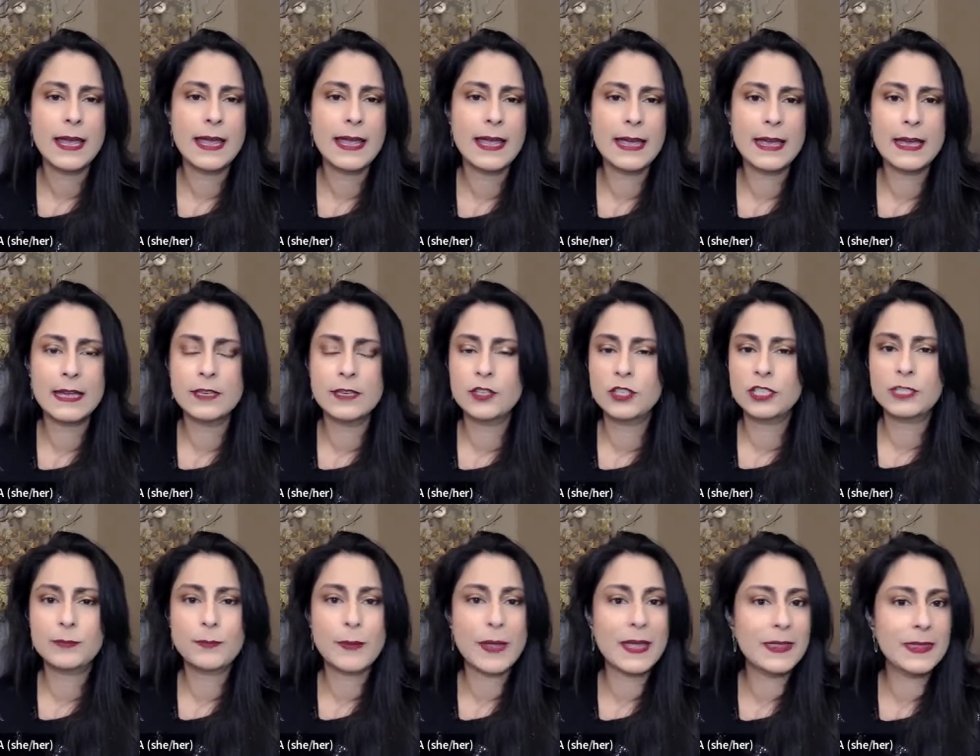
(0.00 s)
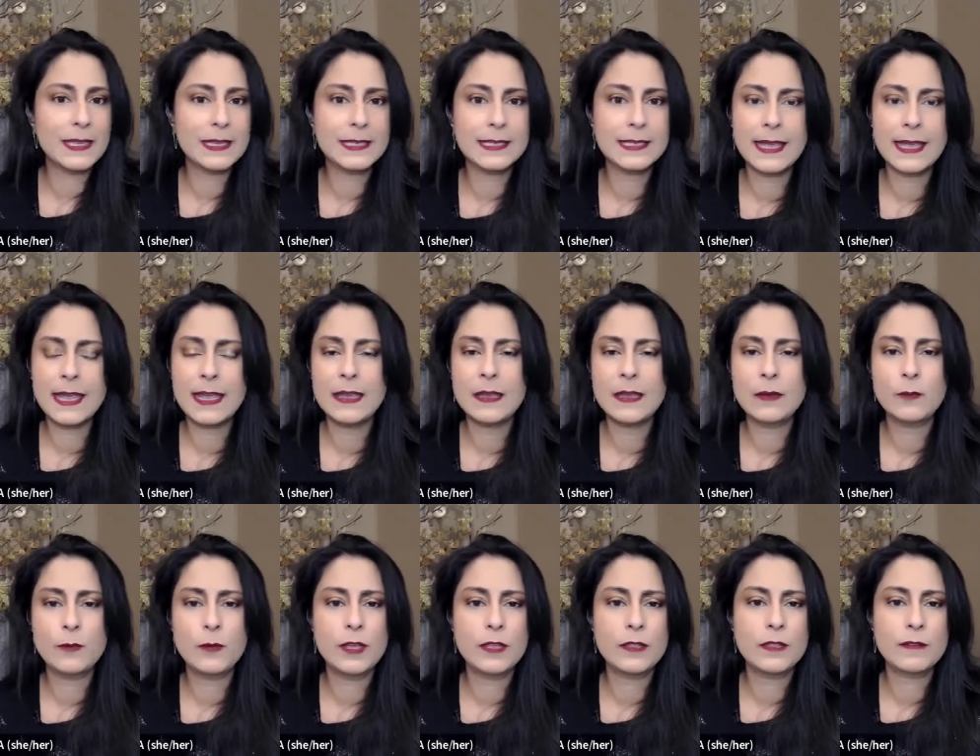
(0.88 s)
and just spent the
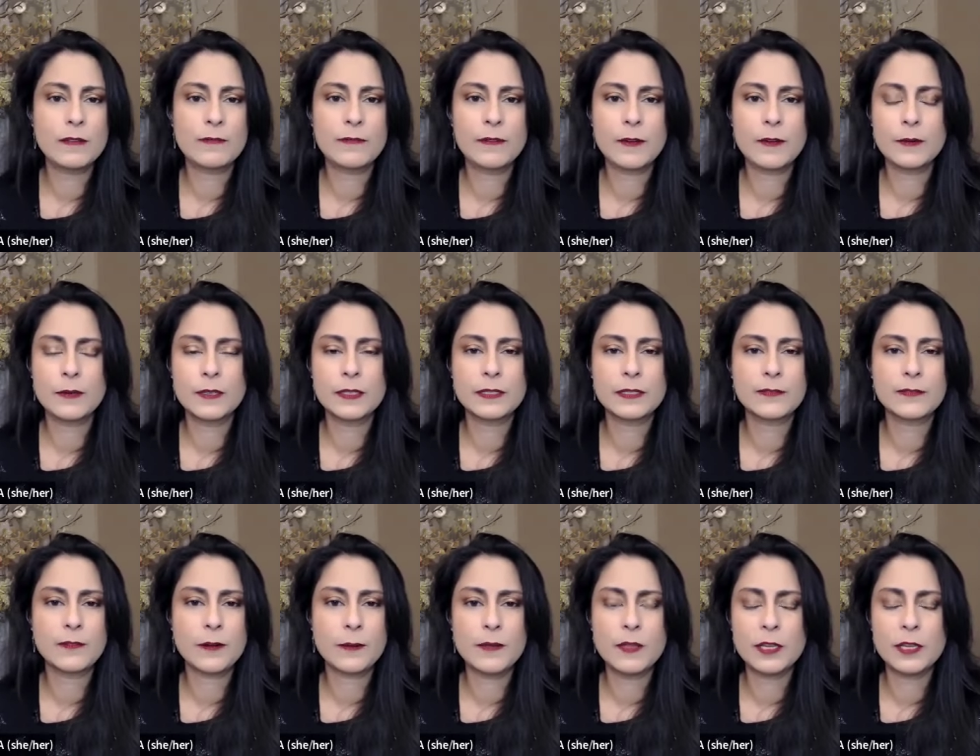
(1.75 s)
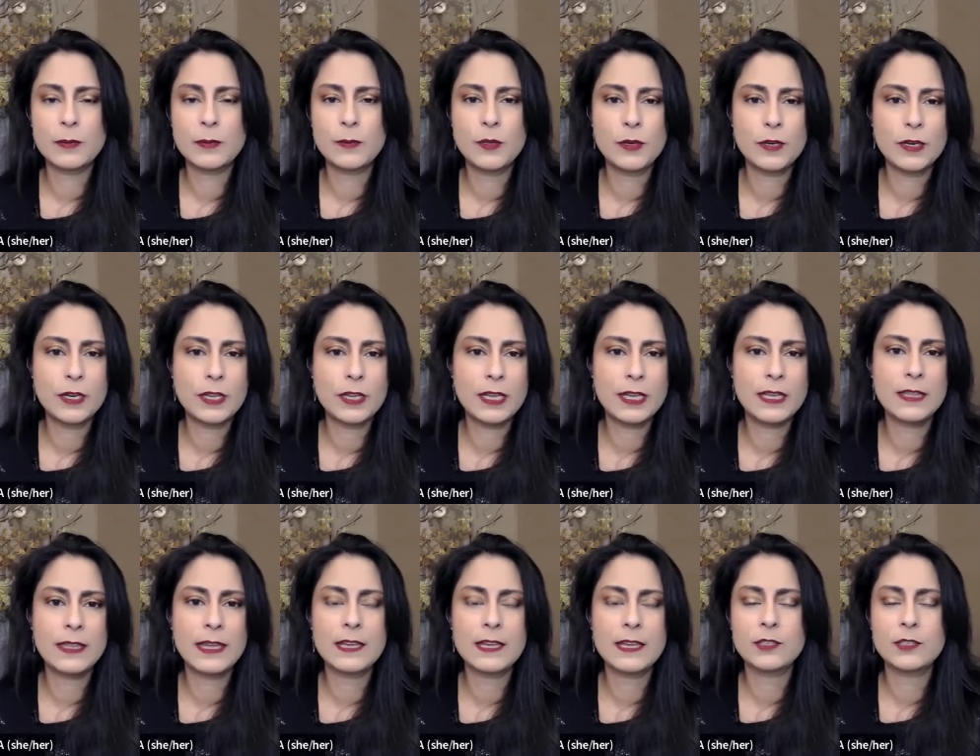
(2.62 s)
day with the folks from the community.
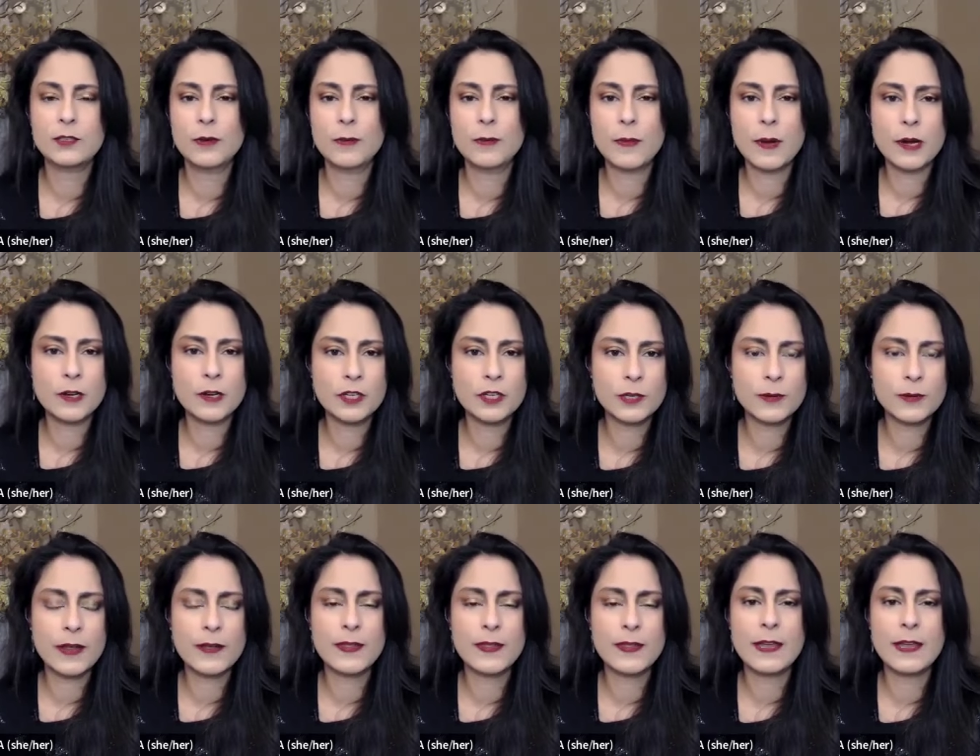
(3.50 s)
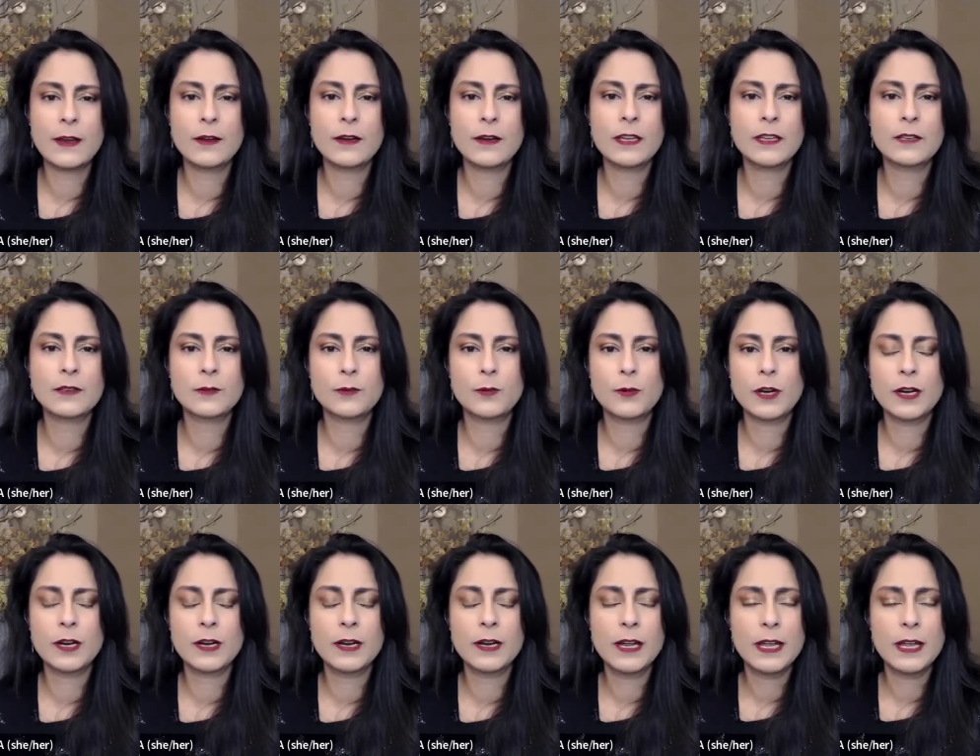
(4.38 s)
They do a march around the area
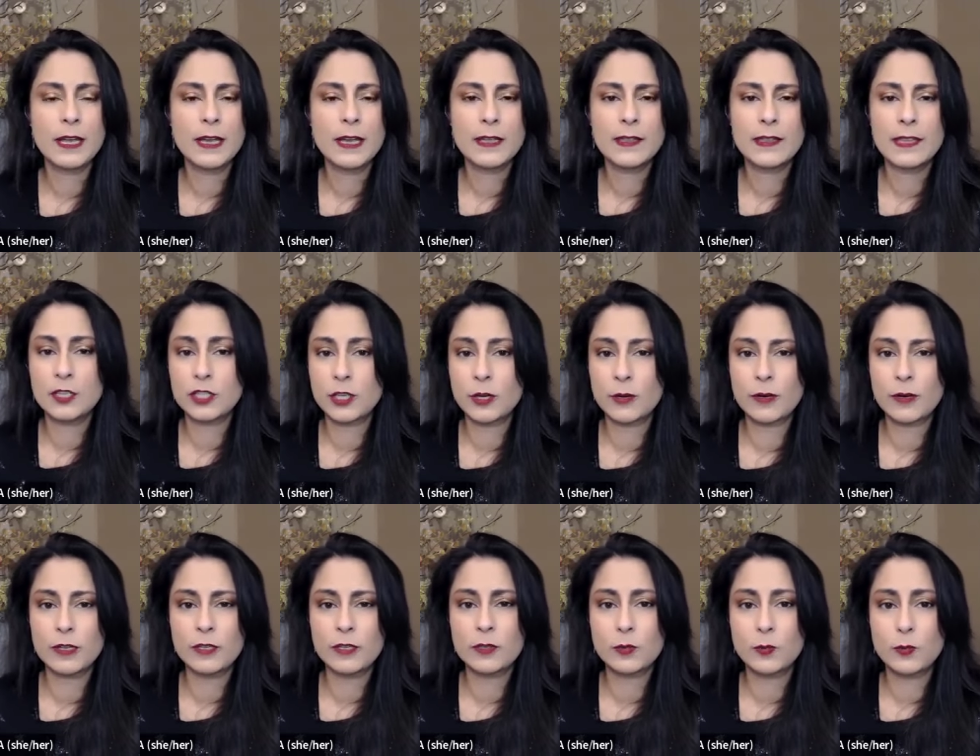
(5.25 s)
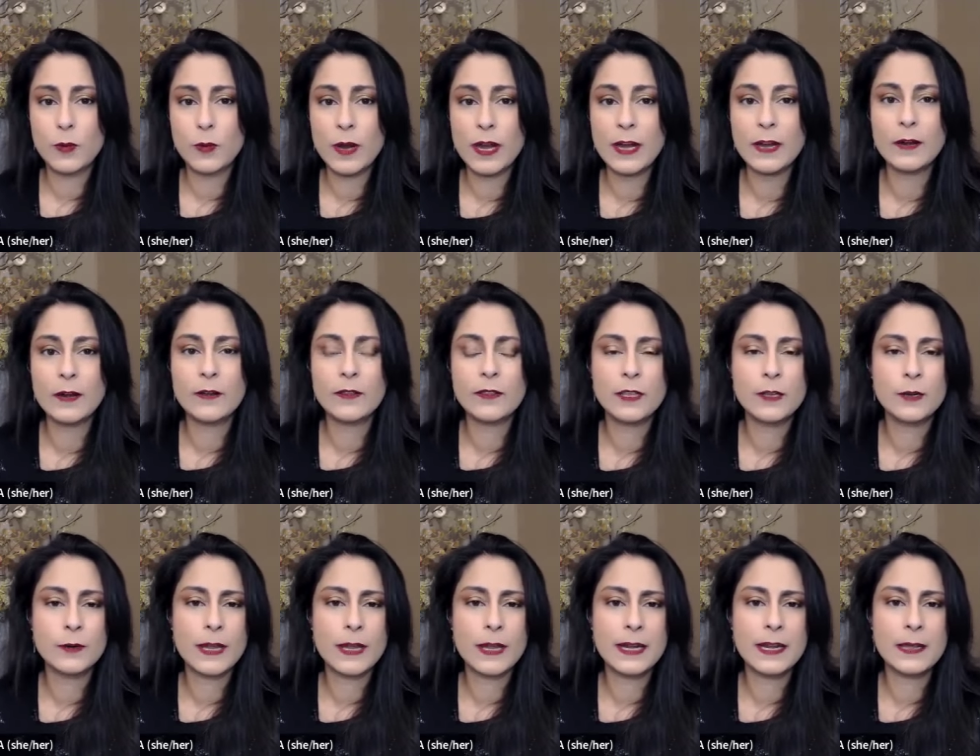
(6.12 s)
where they showed us where the
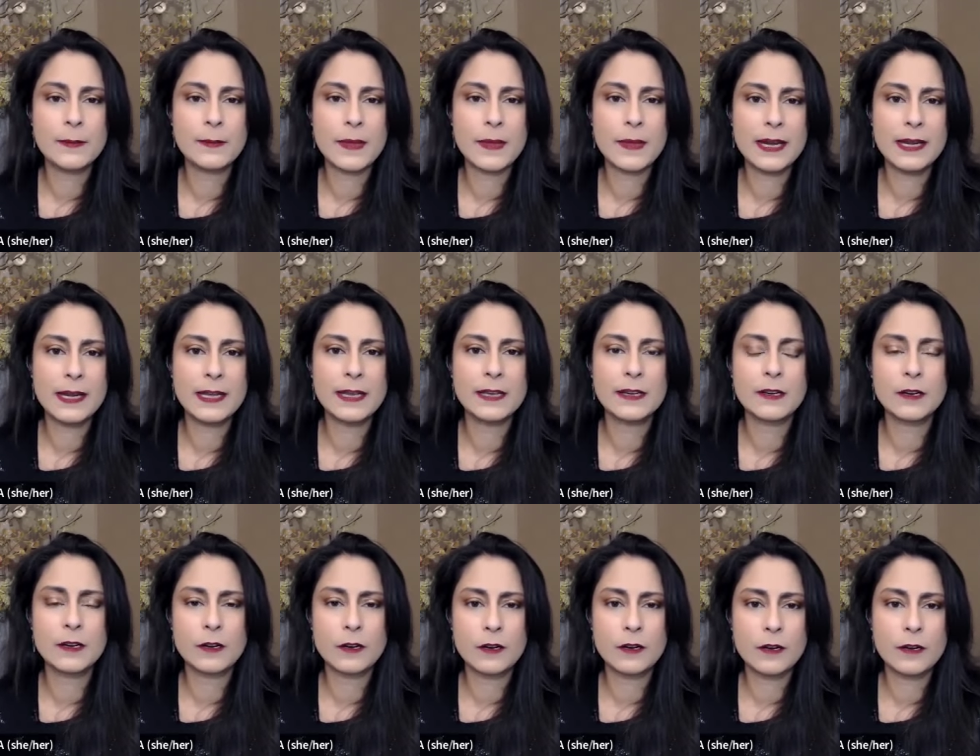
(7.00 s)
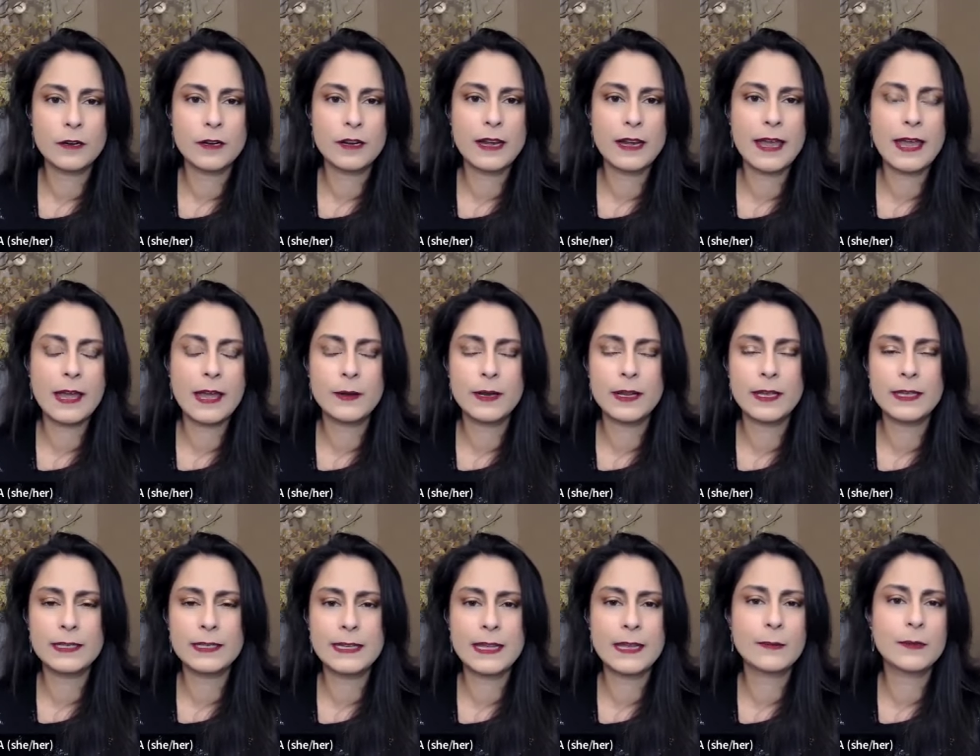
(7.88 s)
uranium mining had occurred and how it
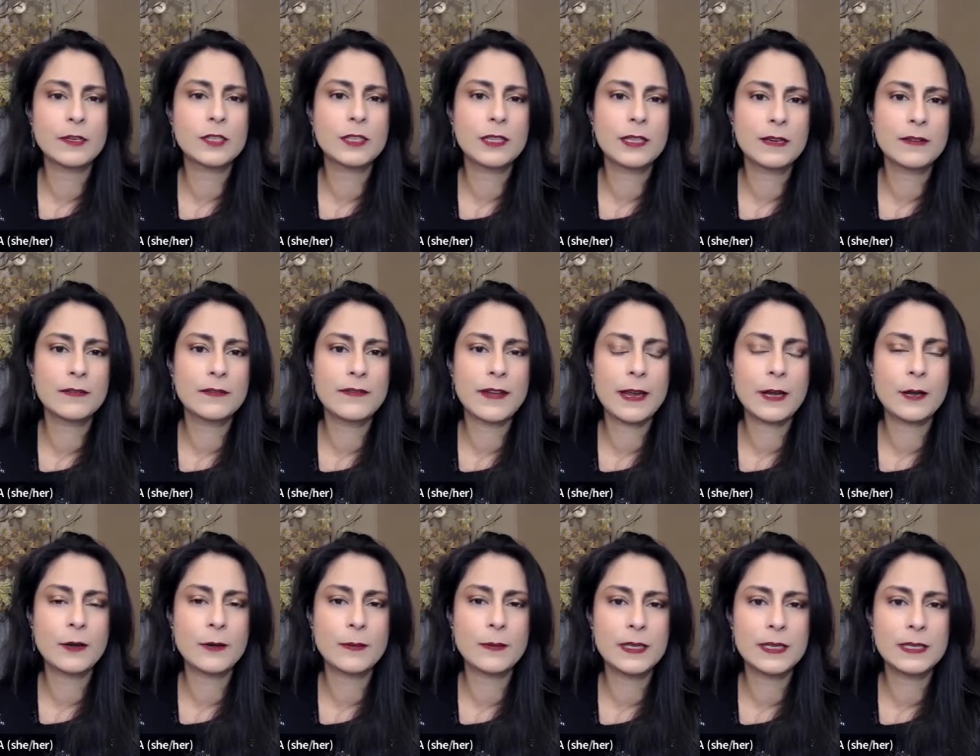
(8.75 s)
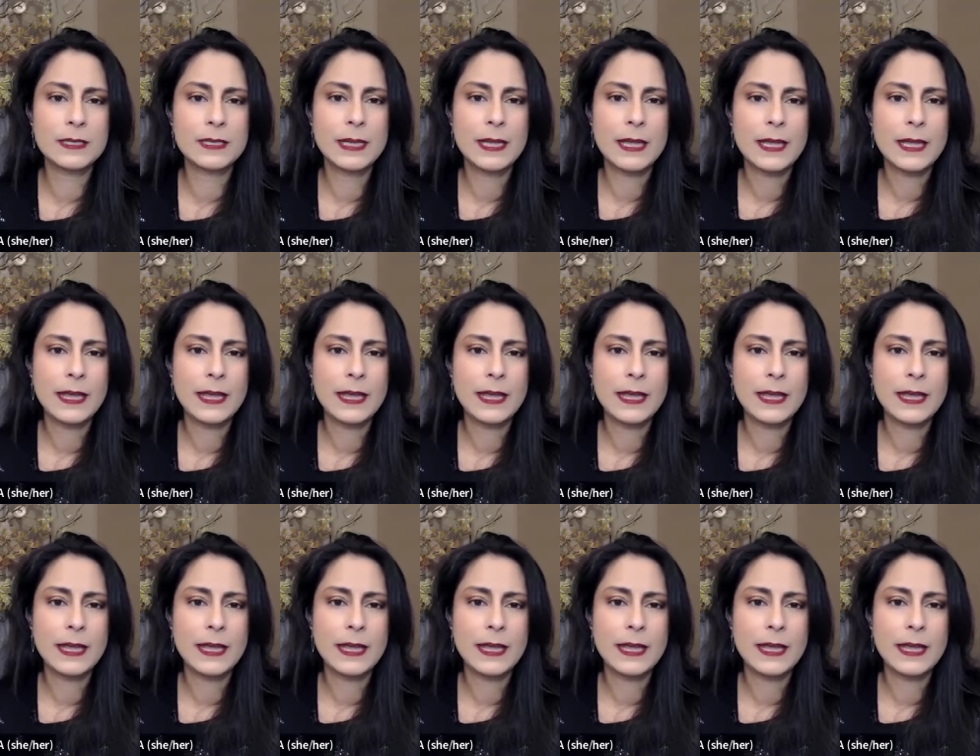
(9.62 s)
had damaged the environment